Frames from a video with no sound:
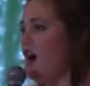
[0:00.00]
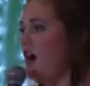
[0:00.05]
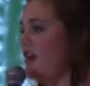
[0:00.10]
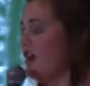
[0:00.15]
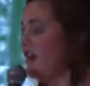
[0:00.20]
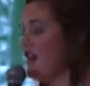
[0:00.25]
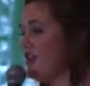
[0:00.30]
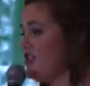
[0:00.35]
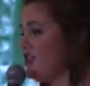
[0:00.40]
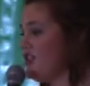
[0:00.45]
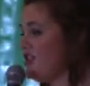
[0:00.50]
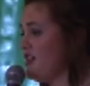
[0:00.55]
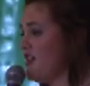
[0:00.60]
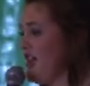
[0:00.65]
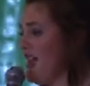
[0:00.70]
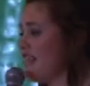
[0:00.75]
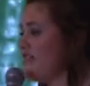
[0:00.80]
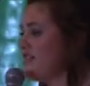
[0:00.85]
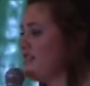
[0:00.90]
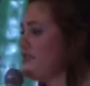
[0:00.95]
Our country
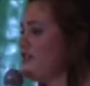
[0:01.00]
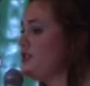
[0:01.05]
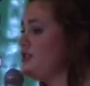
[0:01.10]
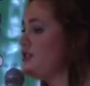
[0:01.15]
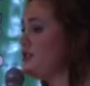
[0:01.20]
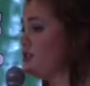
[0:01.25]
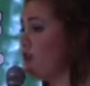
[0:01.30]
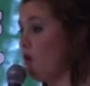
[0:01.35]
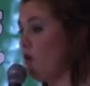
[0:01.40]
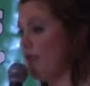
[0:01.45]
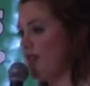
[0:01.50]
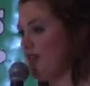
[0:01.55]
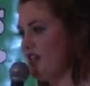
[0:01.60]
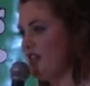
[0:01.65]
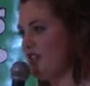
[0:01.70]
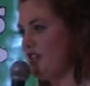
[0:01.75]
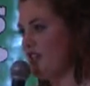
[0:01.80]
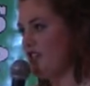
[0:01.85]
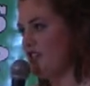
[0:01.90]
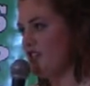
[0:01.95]
has seen so
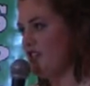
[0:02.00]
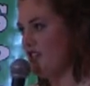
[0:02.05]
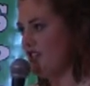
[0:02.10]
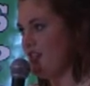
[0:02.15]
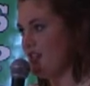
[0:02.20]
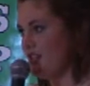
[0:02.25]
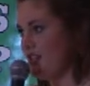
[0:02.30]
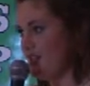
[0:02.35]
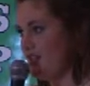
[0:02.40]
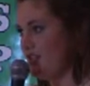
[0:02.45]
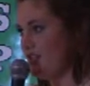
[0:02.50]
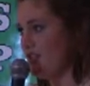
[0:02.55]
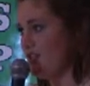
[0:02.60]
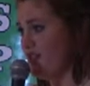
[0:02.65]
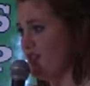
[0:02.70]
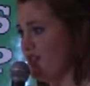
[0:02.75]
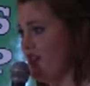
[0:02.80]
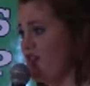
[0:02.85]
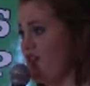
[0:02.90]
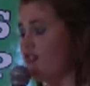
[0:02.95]
many changes in its
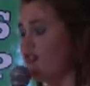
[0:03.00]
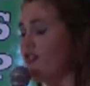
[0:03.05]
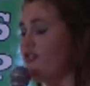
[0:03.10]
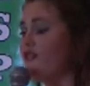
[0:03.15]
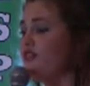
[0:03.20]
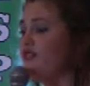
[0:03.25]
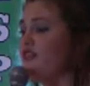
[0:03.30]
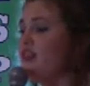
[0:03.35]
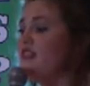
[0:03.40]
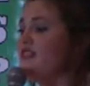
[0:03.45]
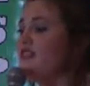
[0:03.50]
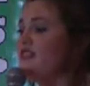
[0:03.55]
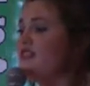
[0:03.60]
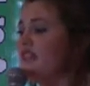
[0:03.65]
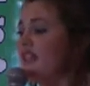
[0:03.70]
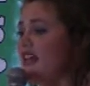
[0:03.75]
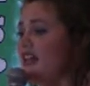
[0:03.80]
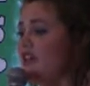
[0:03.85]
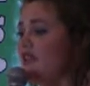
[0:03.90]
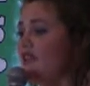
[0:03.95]
history, from freeing the
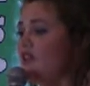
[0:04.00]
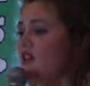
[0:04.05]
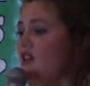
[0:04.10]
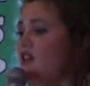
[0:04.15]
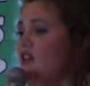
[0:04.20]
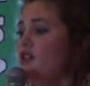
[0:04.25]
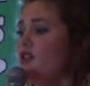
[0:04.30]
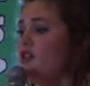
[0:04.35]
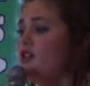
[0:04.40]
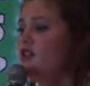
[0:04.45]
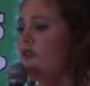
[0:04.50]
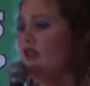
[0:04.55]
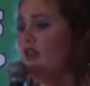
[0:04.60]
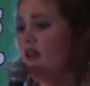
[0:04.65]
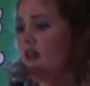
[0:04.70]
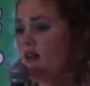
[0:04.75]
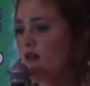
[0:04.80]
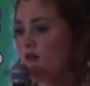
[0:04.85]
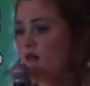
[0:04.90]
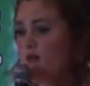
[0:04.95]
slaves to
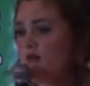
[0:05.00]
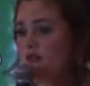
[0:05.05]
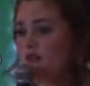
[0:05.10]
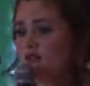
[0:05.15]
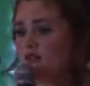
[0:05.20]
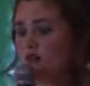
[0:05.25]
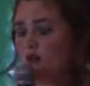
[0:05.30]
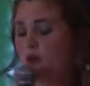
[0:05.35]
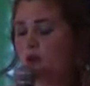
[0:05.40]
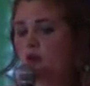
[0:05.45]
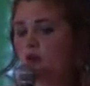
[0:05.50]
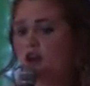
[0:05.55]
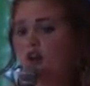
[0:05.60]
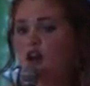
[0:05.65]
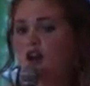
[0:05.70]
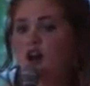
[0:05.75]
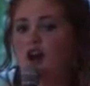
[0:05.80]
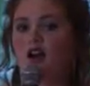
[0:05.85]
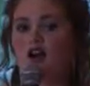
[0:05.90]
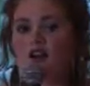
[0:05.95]
allowing women to vote.
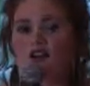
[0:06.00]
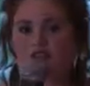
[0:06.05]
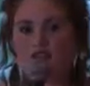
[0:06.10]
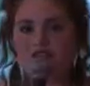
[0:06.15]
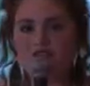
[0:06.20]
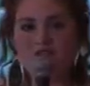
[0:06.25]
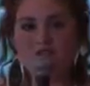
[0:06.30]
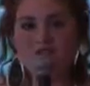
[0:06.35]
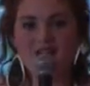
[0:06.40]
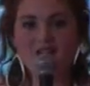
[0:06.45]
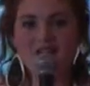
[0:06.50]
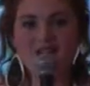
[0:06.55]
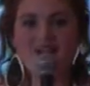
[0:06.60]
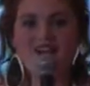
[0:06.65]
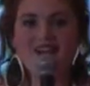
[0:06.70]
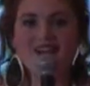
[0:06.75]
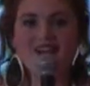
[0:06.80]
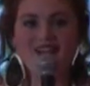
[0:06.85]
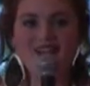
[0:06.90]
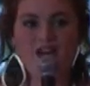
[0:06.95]
Our government
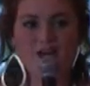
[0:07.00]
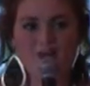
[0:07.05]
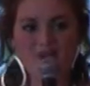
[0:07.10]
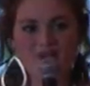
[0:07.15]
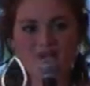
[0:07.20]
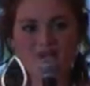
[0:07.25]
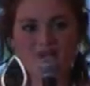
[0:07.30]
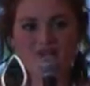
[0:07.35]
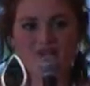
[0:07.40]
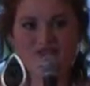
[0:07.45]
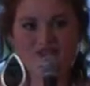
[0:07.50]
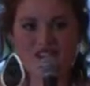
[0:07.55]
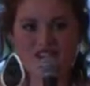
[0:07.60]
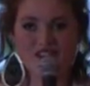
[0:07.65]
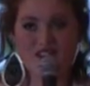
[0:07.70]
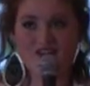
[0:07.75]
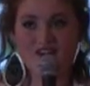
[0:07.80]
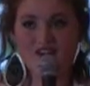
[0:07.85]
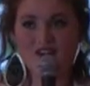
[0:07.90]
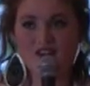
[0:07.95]
has helped to be
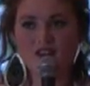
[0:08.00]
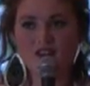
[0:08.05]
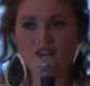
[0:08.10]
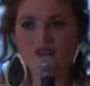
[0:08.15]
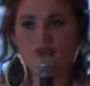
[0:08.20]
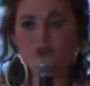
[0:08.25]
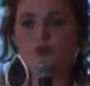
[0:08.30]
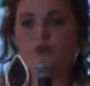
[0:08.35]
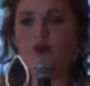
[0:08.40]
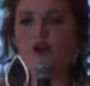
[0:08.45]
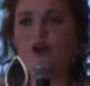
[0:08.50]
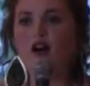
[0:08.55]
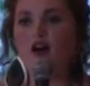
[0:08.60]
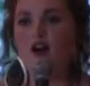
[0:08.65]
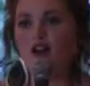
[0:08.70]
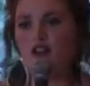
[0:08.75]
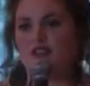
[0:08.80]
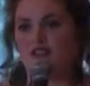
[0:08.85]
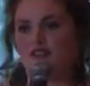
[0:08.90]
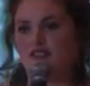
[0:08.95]
fair to
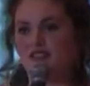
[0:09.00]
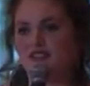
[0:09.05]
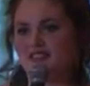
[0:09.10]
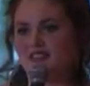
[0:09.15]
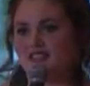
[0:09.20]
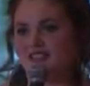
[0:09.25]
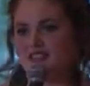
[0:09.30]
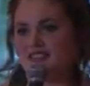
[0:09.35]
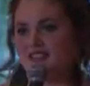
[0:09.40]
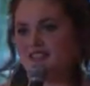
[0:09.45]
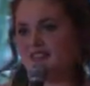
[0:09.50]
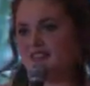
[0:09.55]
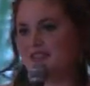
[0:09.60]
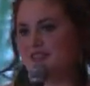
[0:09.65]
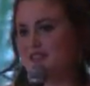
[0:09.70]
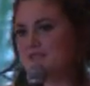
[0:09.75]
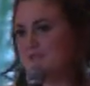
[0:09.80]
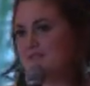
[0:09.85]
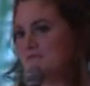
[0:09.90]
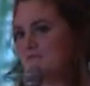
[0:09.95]
all of its
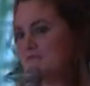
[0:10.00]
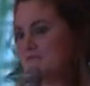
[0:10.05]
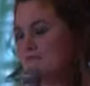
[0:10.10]
citizens.